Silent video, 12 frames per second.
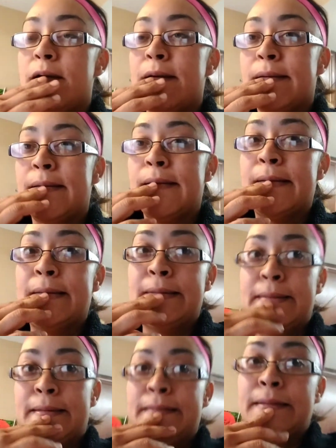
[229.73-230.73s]

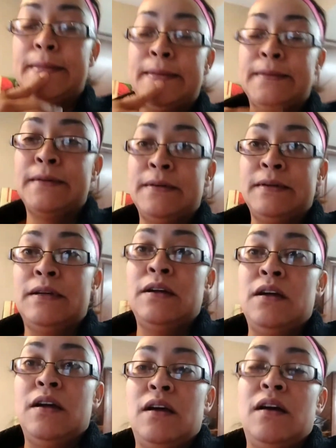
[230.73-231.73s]
Nothing is said.